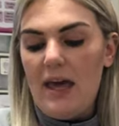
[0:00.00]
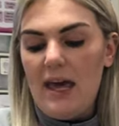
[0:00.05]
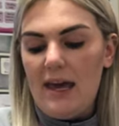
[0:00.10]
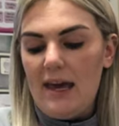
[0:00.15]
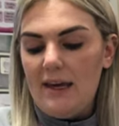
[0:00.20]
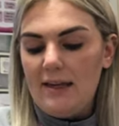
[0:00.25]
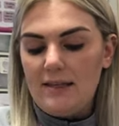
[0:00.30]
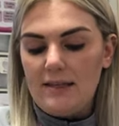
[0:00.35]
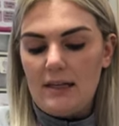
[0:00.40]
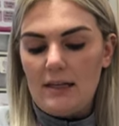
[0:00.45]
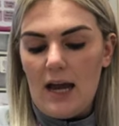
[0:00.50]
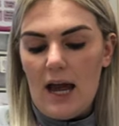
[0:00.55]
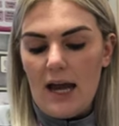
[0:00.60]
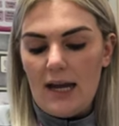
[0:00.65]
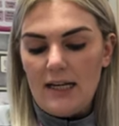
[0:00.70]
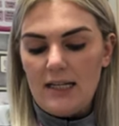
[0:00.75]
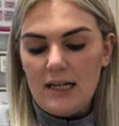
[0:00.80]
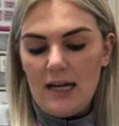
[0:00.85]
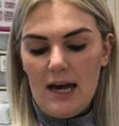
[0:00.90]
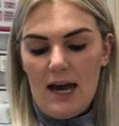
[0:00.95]
pierced the
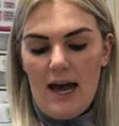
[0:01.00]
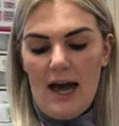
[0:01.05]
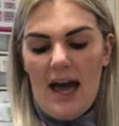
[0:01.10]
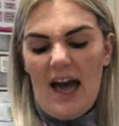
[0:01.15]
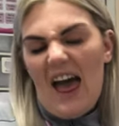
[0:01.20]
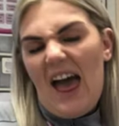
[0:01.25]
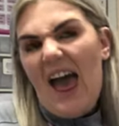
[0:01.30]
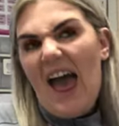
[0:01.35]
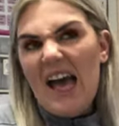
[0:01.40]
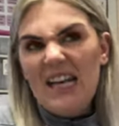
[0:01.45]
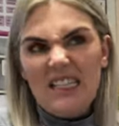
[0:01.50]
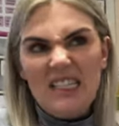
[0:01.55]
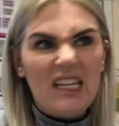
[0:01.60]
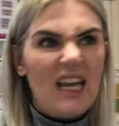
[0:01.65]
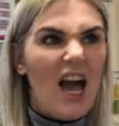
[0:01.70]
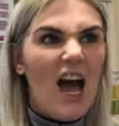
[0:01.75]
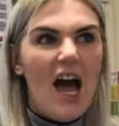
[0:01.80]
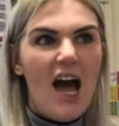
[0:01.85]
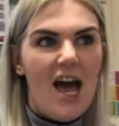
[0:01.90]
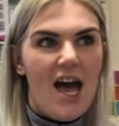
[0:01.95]
night.
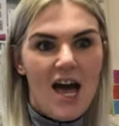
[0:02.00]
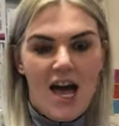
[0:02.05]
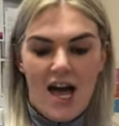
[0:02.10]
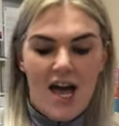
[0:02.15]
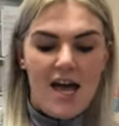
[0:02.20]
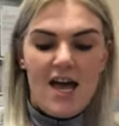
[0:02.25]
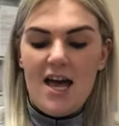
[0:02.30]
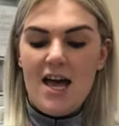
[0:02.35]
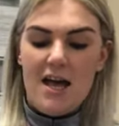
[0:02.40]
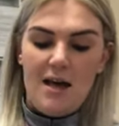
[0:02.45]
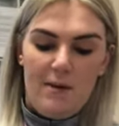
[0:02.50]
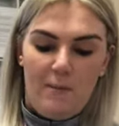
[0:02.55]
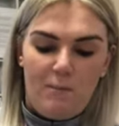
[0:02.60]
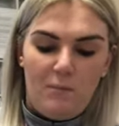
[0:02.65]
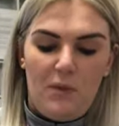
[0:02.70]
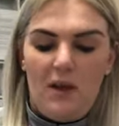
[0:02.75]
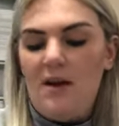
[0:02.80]
Eska!